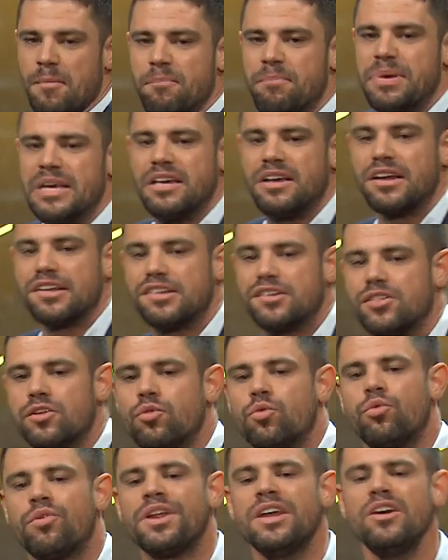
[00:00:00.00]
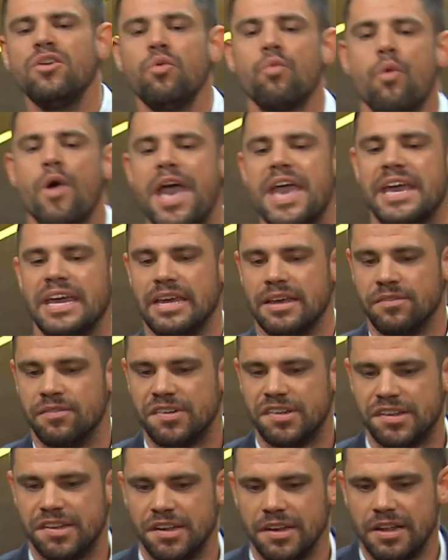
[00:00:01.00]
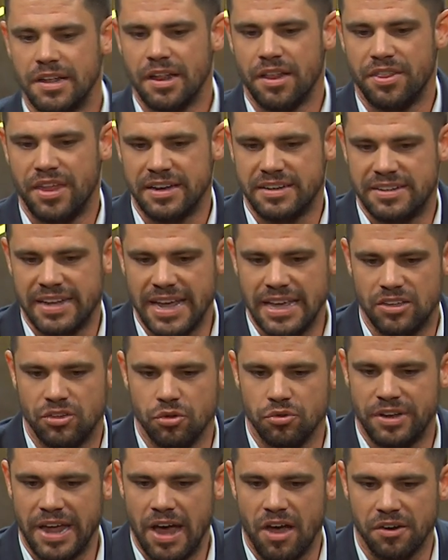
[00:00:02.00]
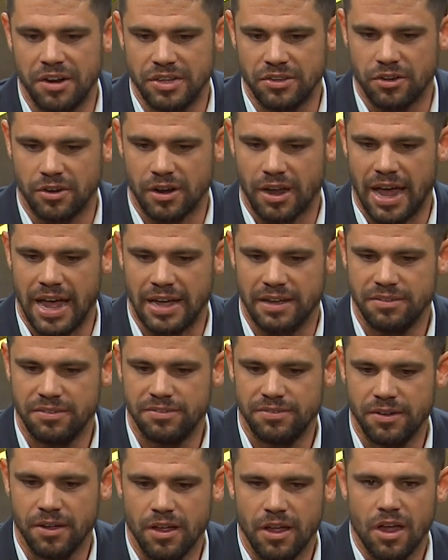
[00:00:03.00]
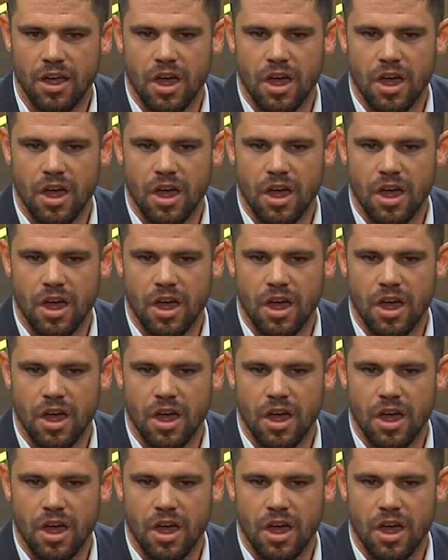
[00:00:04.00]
Because the real waves that take you down in your life